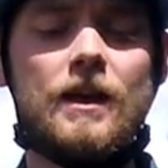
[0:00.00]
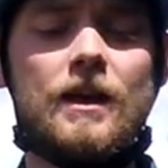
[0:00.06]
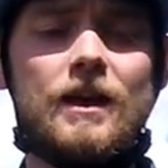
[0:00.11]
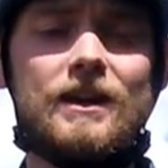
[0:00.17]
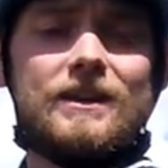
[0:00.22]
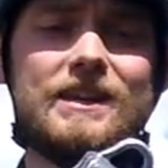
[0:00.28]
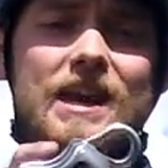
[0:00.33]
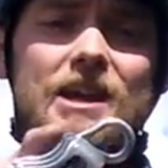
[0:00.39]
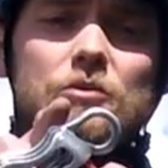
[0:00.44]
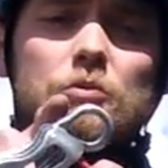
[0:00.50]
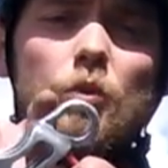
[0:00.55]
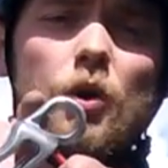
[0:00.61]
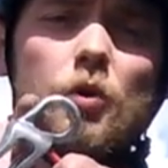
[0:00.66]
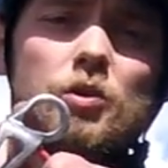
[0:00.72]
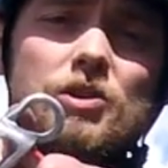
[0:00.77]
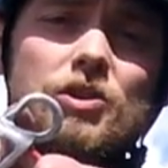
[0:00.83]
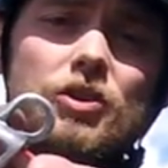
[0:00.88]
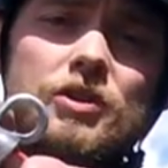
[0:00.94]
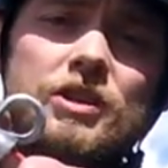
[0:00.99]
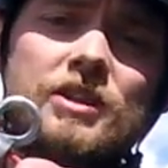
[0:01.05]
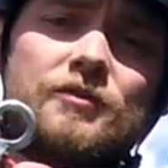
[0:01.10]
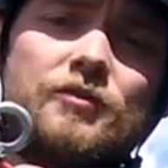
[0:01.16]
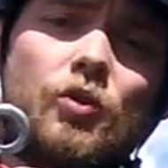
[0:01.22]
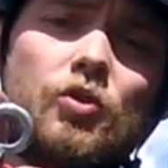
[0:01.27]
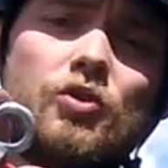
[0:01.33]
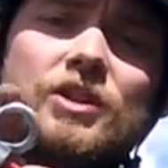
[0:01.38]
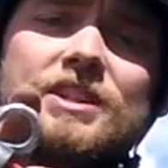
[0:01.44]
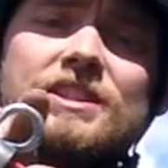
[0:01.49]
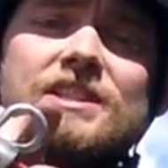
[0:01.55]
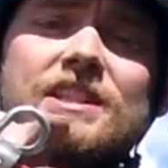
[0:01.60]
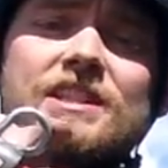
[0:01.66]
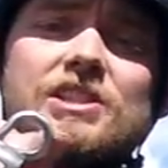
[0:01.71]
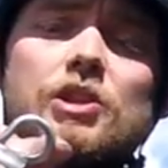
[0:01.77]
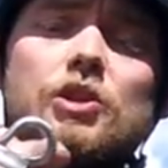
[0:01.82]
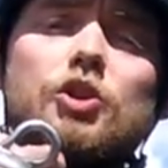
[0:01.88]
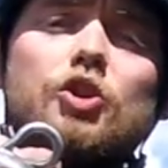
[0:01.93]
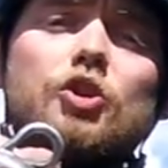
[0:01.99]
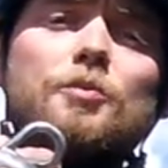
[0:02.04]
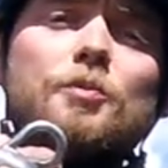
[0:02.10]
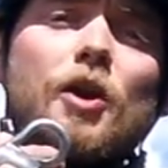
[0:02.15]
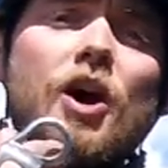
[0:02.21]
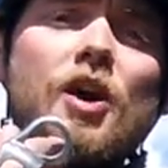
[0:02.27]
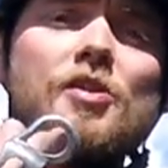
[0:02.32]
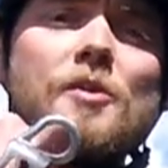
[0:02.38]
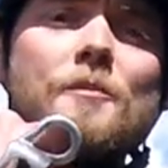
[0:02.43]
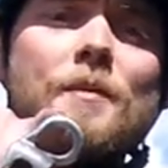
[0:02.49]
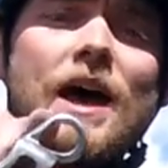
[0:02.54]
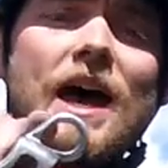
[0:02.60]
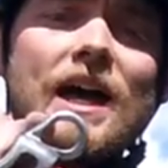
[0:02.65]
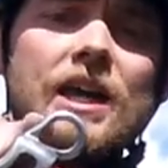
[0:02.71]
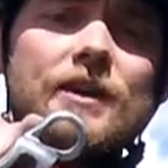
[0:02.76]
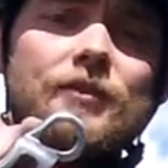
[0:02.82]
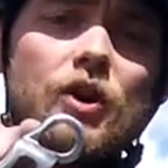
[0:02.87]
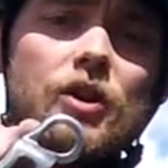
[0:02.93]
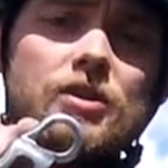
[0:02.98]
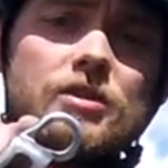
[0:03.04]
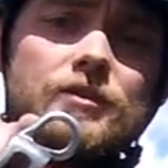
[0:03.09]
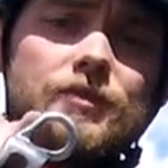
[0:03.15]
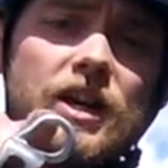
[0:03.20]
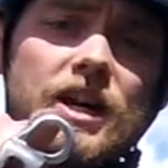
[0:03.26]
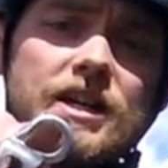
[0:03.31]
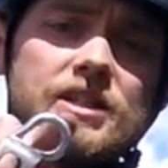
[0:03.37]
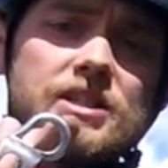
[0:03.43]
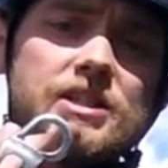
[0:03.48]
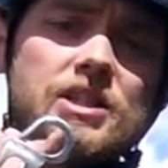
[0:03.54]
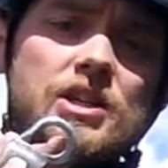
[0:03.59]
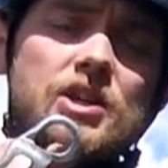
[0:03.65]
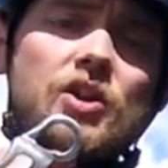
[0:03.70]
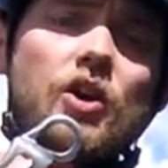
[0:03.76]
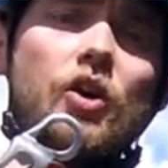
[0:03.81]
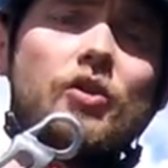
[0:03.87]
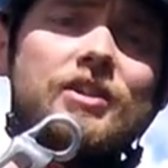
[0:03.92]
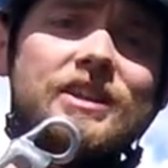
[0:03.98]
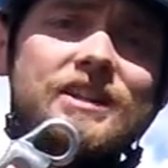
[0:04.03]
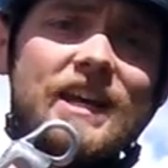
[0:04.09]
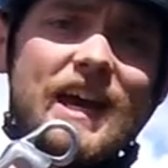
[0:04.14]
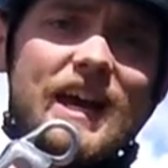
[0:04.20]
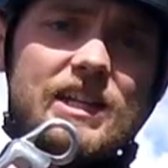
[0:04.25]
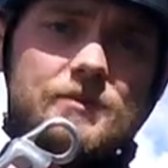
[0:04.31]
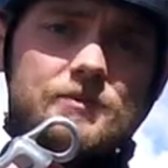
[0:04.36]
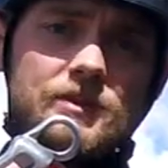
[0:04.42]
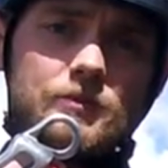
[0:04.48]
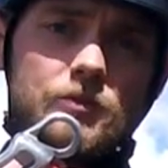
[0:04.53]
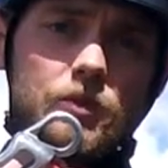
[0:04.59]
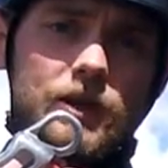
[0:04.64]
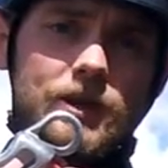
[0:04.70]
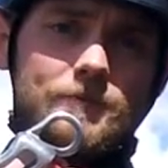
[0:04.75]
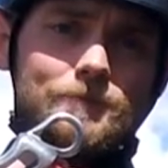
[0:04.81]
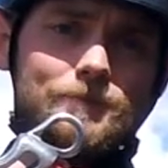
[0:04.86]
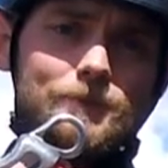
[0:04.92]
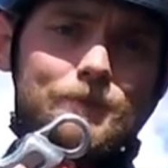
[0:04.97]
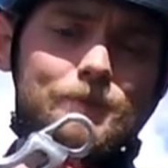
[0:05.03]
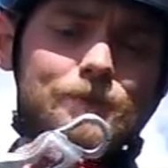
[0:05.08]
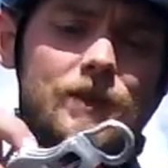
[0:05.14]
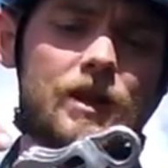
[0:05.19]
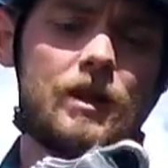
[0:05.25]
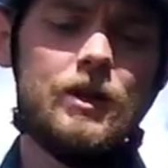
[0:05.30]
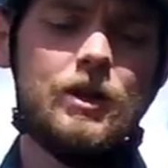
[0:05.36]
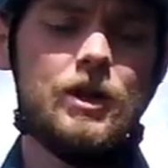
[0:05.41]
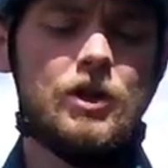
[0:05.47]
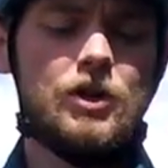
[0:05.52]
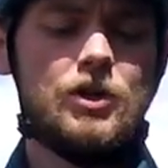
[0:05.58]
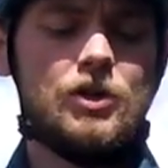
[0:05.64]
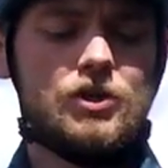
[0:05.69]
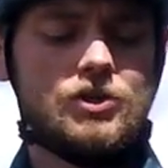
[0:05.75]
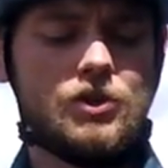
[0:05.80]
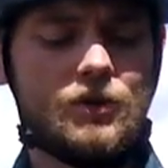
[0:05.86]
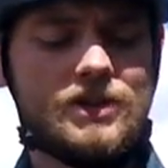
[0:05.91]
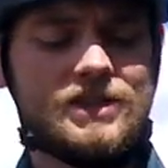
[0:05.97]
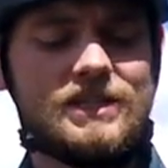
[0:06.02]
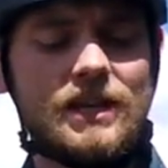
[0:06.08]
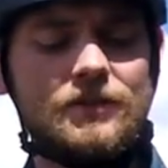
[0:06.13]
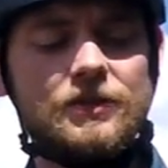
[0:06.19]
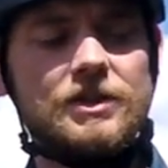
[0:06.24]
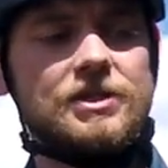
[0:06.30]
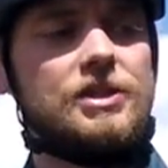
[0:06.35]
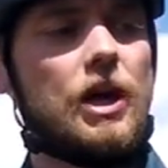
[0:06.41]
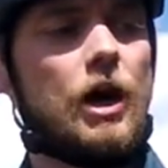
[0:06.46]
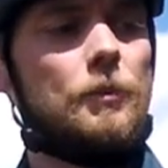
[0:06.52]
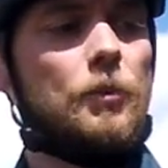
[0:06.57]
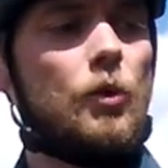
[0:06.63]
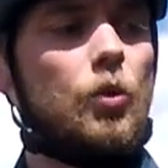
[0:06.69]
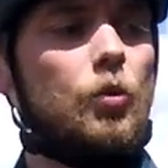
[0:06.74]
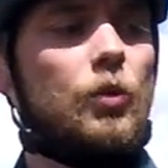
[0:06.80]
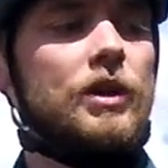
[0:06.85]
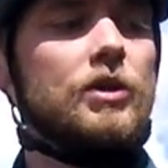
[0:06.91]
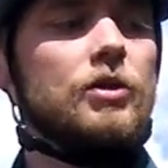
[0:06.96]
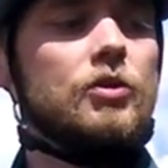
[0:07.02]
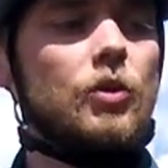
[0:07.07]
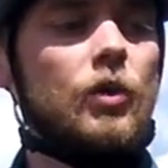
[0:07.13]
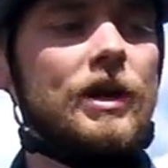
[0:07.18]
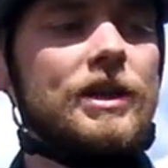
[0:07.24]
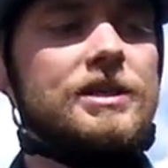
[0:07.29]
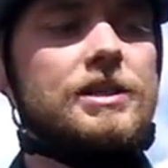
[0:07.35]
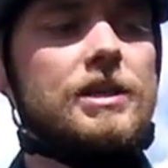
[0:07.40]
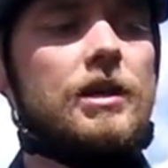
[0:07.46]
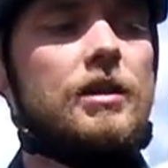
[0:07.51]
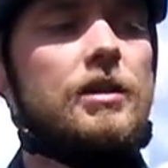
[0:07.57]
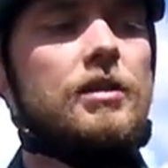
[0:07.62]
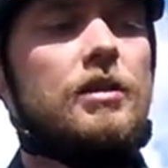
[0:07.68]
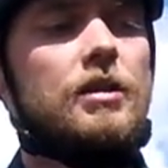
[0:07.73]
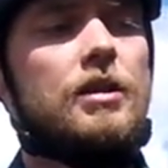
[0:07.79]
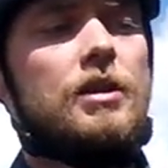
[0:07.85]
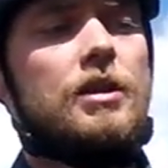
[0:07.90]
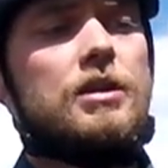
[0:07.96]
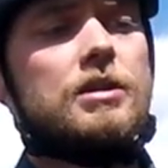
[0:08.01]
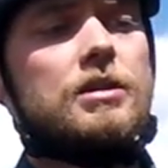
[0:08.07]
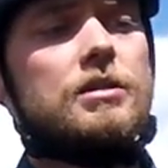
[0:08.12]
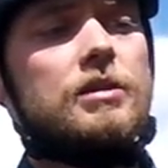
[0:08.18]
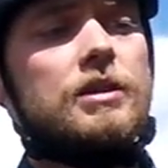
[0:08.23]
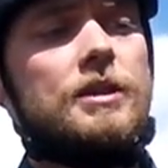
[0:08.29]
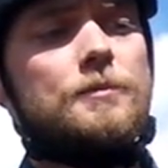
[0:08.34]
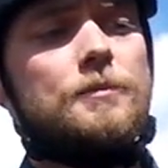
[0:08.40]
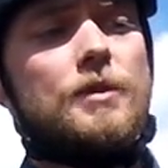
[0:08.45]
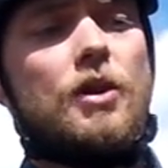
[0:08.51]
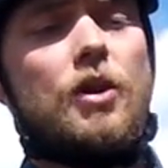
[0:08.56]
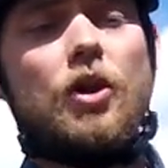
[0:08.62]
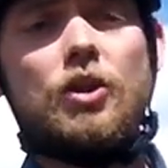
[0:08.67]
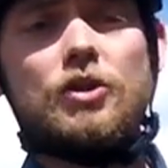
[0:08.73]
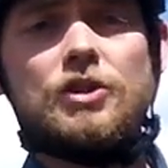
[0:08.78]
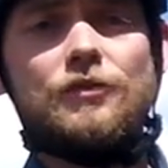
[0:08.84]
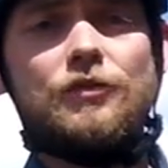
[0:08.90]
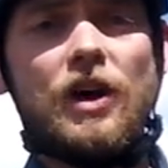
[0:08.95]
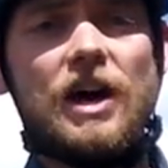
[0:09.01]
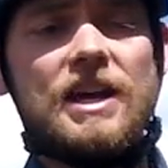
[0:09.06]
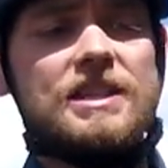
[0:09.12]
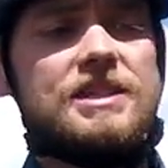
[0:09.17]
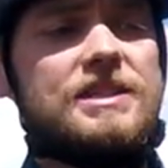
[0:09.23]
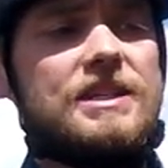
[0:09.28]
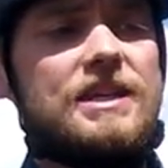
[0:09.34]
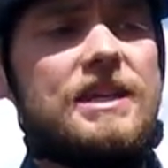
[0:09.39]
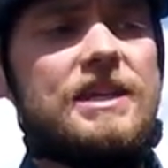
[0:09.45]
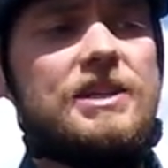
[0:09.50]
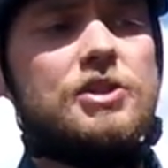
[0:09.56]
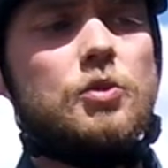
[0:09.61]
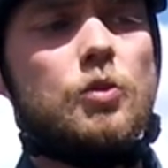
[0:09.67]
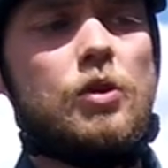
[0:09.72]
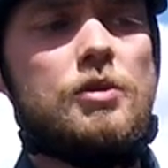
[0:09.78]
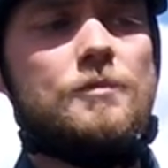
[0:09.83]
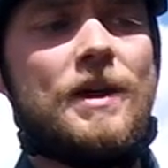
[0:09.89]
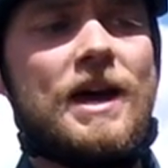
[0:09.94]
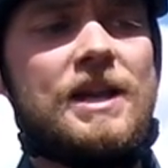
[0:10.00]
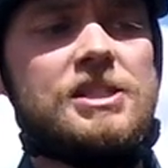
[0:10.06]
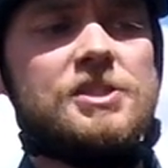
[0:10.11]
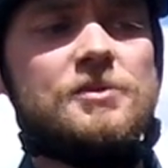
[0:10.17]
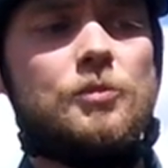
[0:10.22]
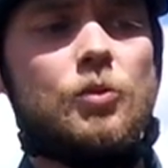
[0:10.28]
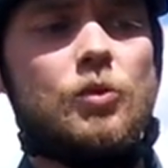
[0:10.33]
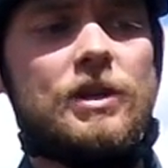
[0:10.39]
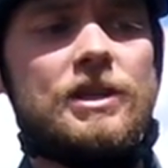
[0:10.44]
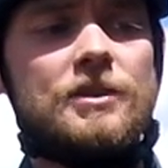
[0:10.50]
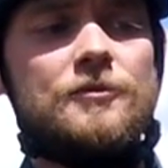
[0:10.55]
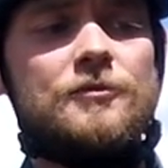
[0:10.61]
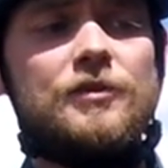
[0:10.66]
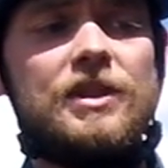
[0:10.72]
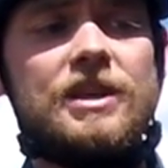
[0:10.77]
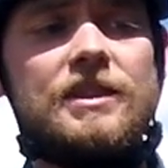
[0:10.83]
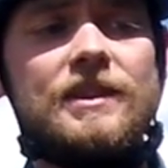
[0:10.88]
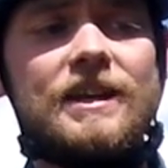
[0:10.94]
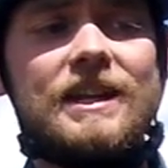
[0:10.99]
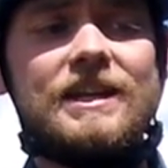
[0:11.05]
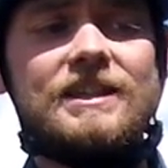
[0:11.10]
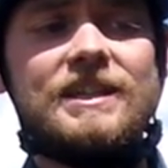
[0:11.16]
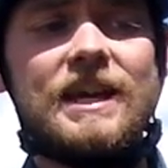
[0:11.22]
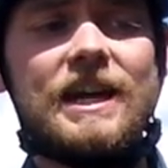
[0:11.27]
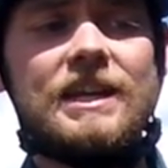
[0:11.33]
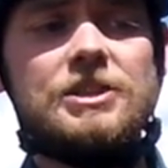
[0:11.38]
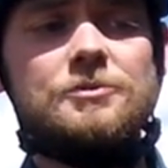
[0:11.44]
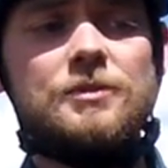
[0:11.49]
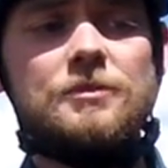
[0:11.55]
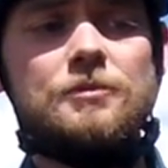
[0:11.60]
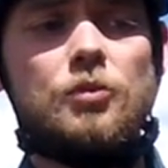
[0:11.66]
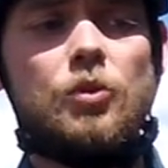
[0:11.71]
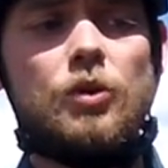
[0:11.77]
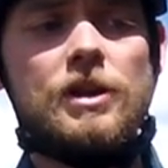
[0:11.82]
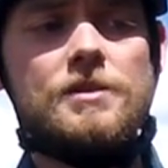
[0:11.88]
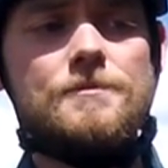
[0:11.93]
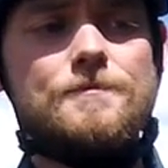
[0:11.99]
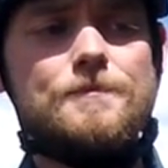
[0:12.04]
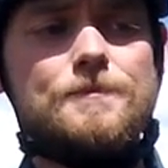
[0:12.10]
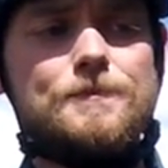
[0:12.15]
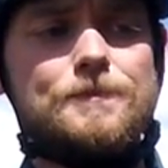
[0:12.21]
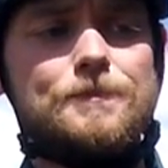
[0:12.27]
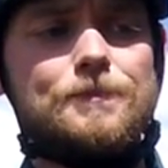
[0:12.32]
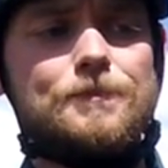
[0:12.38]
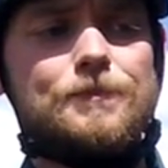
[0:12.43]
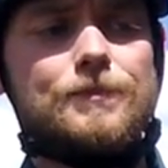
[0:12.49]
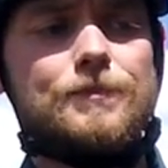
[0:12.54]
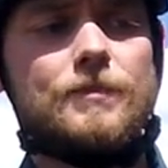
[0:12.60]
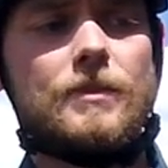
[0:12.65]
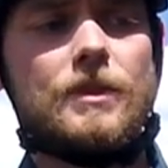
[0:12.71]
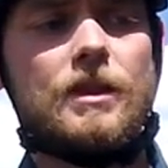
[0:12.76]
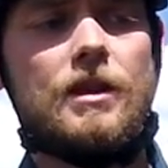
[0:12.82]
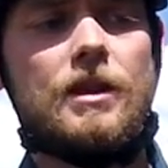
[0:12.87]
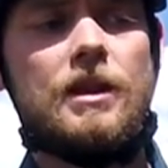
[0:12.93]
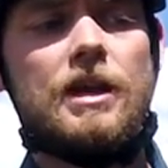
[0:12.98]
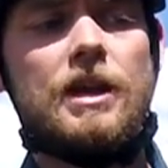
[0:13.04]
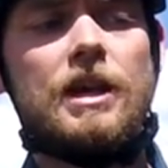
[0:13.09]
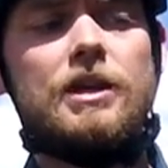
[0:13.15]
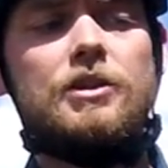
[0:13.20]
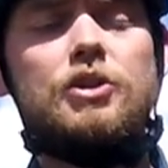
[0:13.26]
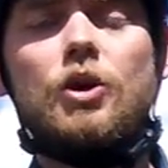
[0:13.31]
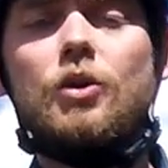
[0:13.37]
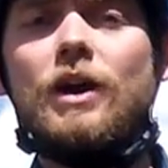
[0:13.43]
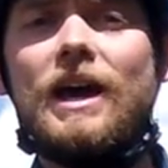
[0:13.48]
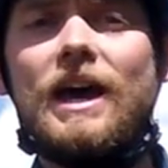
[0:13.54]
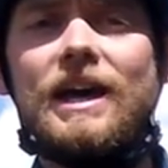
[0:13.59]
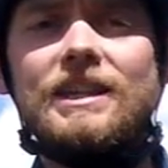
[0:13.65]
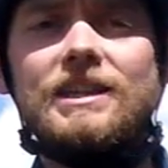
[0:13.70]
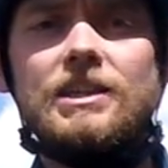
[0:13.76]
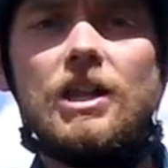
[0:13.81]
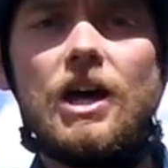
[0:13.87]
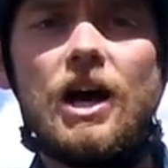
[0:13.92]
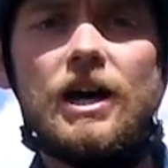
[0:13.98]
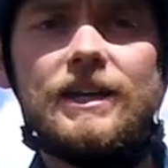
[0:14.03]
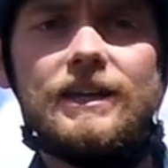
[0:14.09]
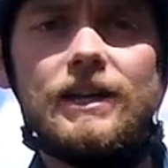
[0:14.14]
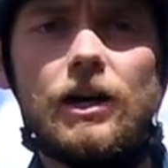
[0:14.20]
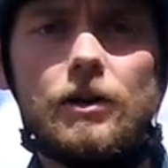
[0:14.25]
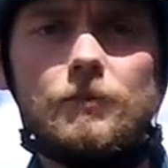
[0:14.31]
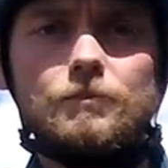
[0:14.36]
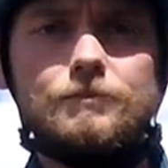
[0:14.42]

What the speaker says: Again, what we're looking for is this loop on the back of our device called an attachment point. So to set this up, we are going to clip our device into our master point via that attachment point and go ahead and lock it up.